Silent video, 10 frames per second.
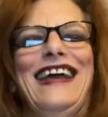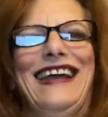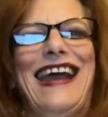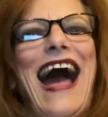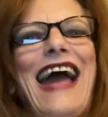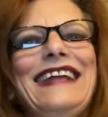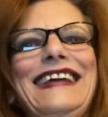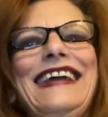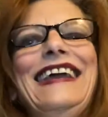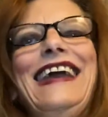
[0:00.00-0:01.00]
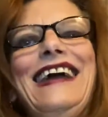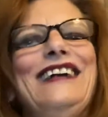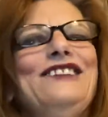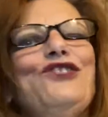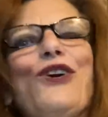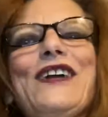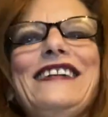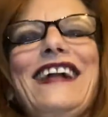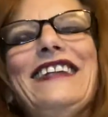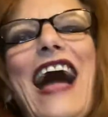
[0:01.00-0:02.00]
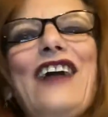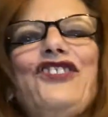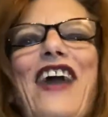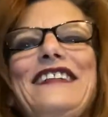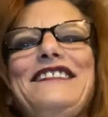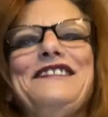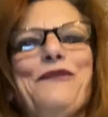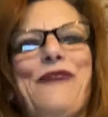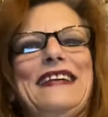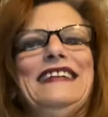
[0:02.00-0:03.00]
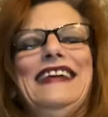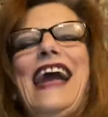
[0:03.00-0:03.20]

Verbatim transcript: Kylie, Jordan, Elijah, and Serenity.